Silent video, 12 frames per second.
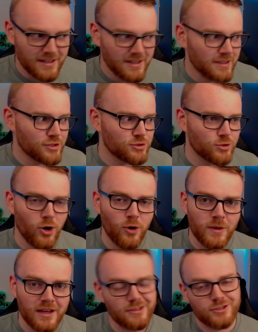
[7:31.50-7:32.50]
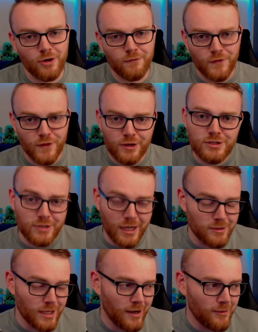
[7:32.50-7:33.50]
the scroll wheel, so for those who
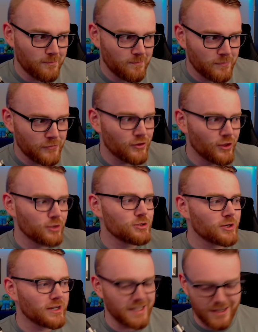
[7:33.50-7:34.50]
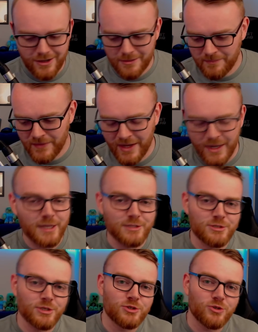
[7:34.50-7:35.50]
don't know, for those who are here, is
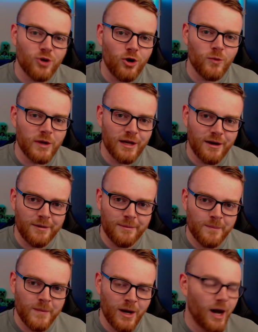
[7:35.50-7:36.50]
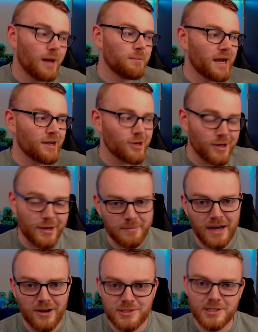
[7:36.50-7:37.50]
the scroll wheel on my current
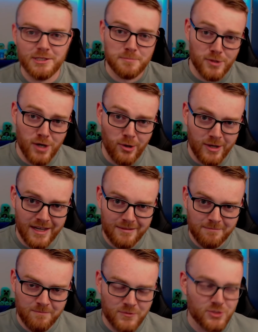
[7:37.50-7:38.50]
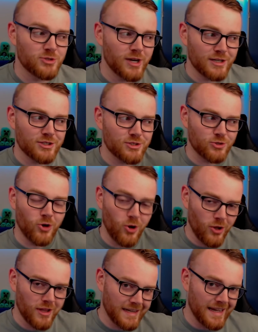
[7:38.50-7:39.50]
mouse is broken. So trying to
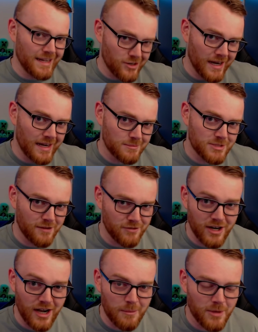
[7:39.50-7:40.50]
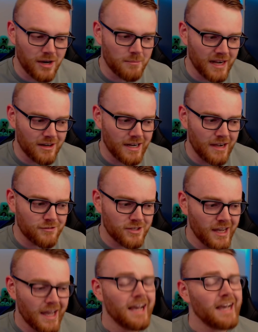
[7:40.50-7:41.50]
scroll and get your items off your hotbar in Minecraft
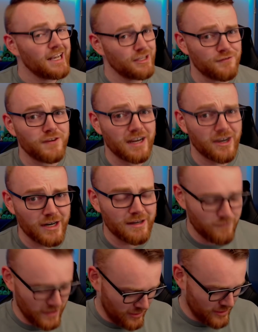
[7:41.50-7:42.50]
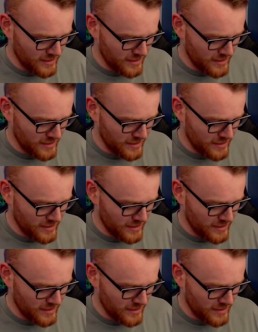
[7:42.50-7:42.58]
is very, very